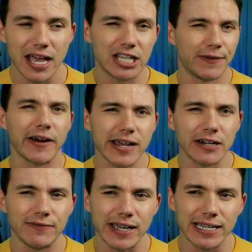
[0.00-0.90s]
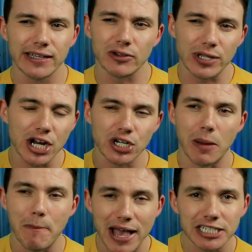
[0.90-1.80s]
It's very convenient. There's actually a
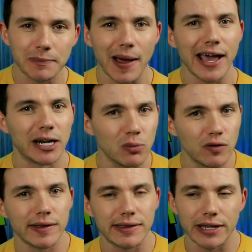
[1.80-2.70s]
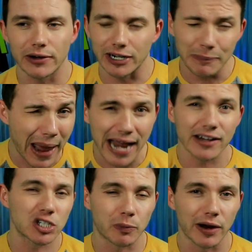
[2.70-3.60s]
Best Buy and a movie theater and a Panda
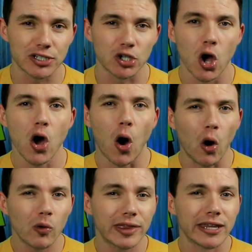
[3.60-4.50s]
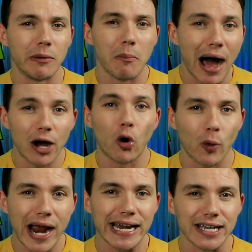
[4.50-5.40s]
Express all within a mile
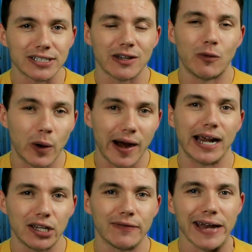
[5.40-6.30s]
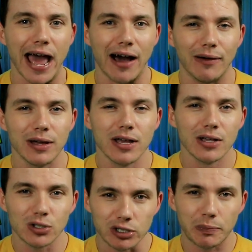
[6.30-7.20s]
radius of where I live now.
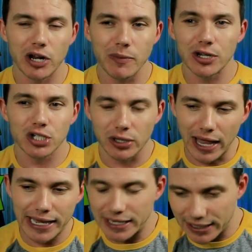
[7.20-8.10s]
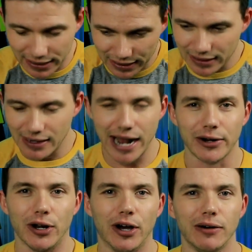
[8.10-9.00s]
So it's pretty much like, I
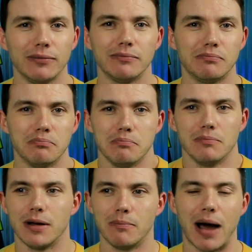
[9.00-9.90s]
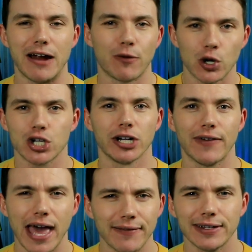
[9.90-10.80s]
don't know, my version of
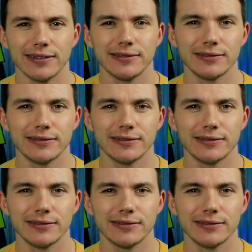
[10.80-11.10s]
heaven?